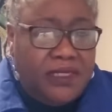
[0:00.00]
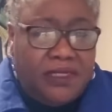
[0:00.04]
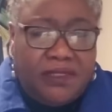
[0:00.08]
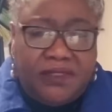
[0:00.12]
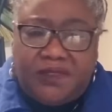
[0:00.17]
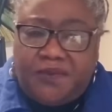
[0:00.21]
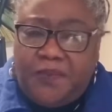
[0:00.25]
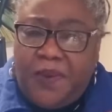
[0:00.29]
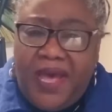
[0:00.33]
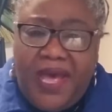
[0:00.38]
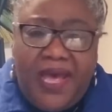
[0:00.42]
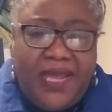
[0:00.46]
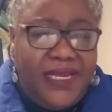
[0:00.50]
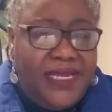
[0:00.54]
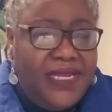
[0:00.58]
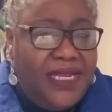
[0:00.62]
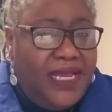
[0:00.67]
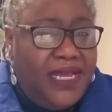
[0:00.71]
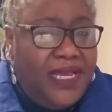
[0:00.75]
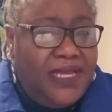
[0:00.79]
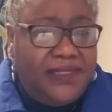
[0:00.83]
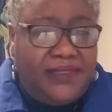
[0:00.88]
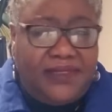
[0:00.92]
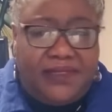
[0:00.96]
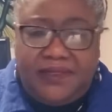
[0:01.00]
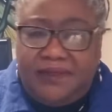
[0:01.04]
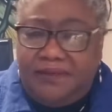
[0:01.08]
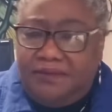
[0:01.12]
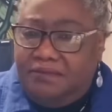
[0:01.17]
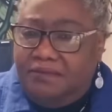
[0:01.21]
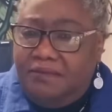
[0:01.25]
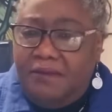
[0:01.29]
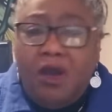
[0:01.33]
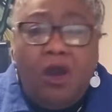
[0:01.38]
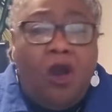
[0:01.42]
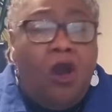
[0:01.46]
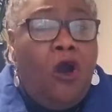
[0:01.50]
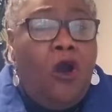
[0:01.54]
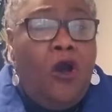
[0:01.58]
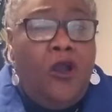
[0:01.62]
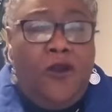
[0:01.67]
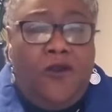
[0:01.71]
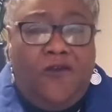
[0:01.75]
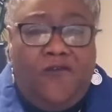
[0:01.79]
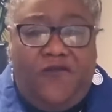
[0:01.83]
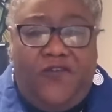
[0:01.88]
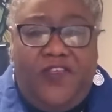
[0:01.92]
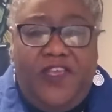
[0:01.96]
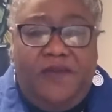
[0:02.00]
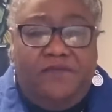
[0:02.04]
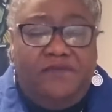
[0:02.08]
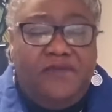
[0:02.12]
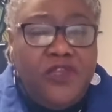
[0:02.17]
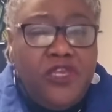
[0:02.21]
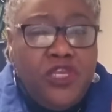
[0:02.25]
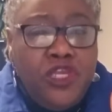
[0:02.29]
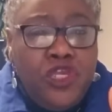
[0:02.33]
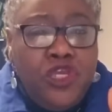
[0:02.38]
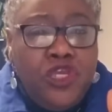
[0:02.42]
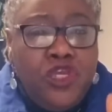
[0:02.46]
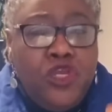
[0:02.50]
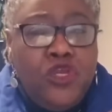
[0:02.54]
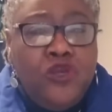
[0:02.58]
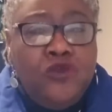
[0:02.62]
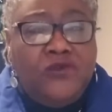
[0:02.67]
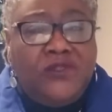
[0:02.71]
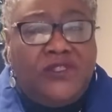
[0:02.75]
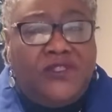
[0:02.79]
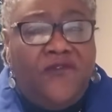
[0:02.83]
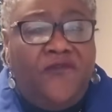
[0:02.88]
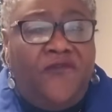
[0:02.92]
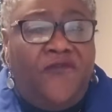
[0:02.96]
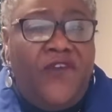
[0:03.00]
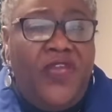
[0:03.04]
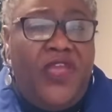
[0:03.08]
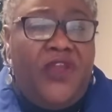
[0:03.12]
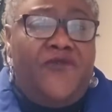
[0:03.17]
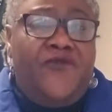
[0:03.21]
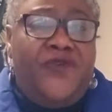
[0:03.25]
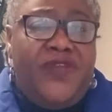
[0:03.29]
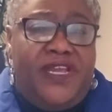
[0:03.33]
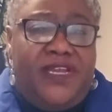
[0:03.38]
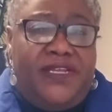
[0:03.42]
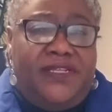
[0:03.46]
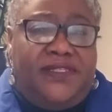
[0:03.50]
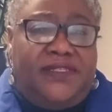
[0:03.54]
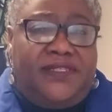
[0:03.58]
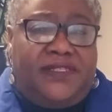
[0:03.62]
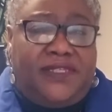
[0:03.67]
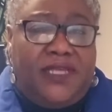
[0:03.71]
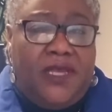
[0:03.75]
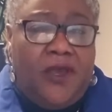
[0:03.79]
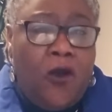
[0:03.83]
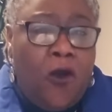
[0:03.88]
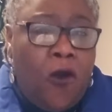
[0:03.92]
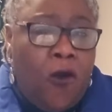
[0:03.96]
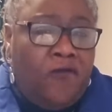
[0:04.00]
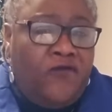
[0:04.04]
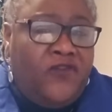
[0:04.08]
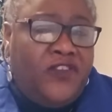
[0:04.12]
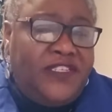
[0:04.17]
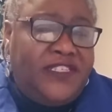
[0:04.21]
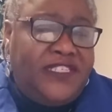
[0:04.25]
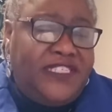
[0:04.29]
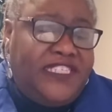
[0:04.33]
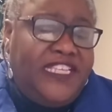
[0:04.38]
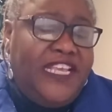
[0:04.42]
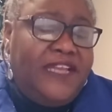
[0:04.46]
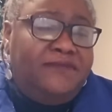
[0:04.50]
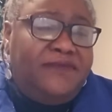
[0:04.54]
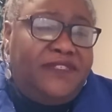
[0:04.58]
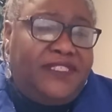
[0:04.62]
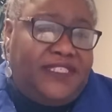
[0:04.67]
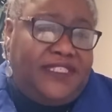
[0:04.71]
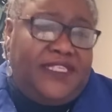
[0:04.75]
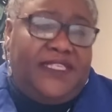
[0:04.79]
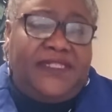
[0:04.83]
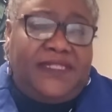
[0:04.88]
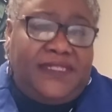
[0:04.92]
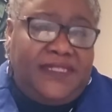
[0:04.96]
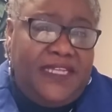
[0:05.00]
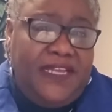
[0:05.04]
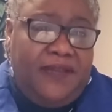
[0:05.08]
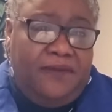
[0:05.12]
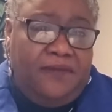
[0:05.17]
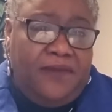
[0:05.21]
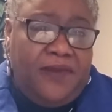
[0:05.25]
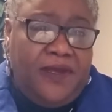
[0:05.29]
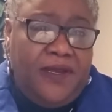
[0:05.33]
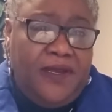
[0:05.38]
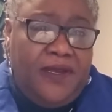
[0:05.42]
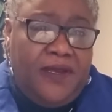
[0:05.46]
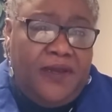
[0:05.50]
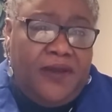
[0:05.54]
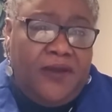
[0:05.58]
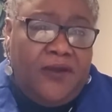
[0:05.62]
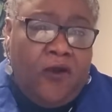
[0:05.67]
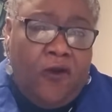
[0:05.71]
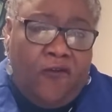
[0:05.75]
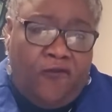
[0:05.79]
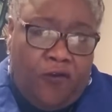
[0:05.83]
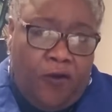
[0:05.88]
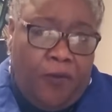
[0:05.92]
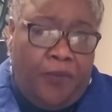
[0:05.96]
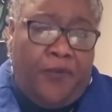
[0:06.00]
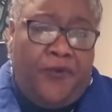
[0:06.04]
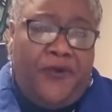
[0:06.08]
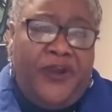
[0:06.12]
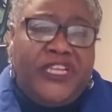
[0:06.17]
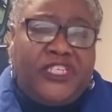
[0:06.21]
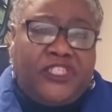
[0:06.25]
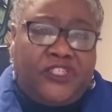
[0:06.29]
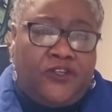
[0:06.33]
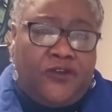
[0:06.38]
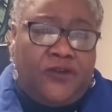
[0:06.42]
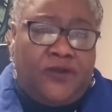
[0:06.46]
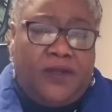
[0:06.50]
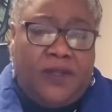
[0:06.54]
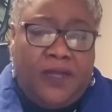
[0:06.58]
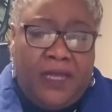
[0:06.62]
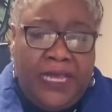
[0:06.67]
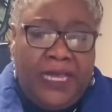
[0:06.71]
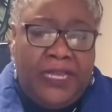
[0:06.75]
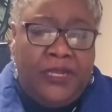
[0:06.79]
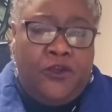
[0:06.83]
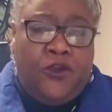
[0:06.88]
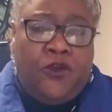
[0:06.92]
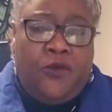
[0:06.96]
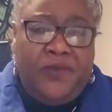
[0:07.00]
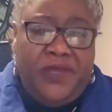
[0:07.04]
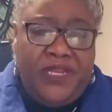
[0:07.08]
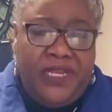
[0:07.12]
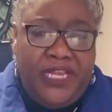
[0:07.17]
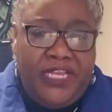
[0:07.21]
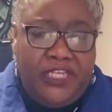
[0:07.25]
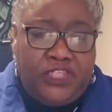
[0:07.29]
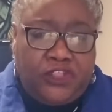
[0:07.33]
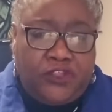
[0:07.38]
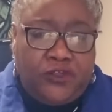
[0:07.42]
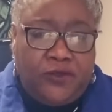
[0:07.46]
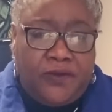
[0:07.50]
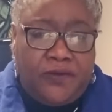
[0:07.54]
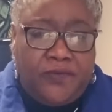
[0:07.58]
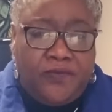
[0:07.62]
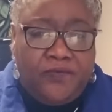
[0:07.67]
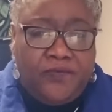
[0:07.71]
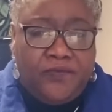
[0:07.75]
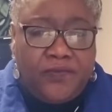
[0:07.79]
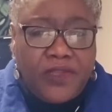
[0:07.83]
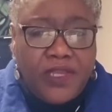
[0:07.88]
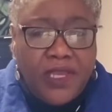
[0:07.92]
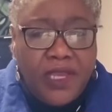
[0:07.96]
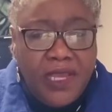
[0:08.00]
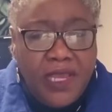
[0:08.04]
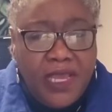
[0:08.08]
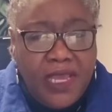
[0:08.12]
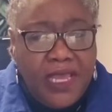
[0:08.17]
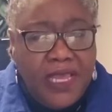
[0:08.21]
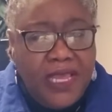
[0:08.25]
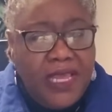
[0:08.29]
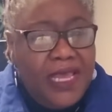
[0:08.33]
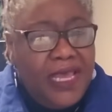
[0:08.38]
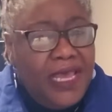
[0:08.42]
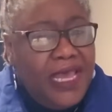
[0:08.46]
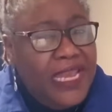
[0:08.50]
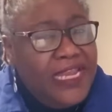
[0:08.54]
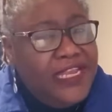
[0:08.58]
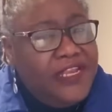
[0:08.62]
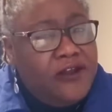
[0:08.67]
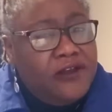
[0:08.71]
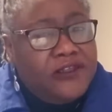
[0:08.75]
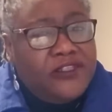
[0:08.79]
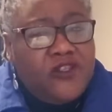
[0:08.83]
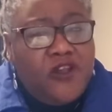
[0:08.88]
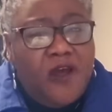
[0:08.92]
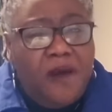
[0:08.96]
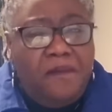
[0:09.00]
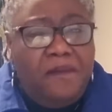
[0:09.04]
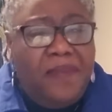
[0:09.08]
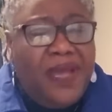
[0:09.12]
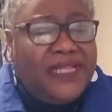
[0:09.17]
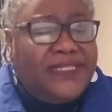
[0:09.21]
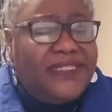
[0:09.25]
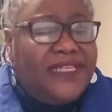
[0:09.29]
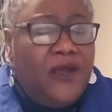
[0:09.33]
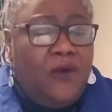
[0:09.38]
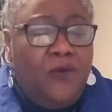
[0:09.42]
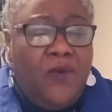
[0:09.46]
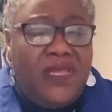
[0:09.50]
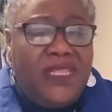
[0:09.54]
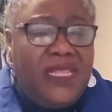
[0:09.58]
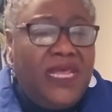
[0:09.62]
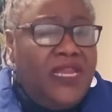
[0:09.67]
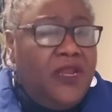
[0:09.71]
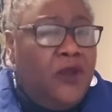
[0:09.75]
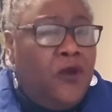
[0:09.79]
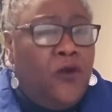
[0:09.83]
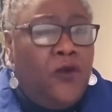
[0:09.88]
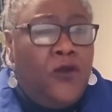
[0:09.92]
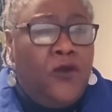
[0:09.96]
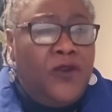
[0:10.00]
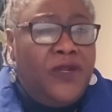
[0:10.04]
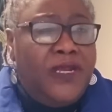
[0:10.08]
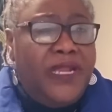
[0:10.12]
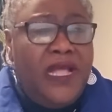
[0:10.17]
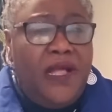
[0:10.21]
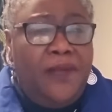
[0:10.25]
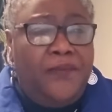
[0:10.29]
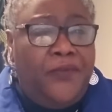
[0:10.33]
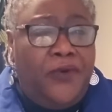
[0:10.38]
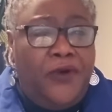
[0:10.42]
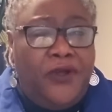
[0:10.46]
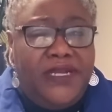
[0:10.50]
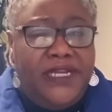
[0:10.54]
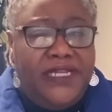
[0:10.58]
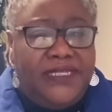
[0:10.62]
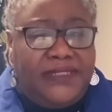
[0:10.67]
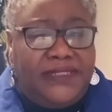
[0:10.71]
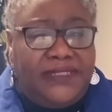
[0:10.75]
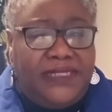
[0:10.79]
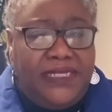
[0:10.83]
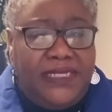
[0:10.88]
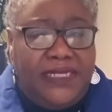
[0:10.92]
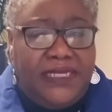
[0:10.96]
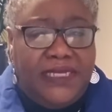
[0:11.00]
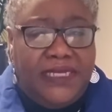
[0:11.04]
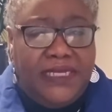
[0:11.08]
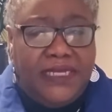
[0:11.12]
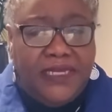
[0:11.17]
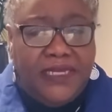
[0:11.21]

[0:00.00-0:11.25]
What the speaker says: Spaniards, all of them used variants of the same system of oppression and domination. It does not matter whether the colonial policy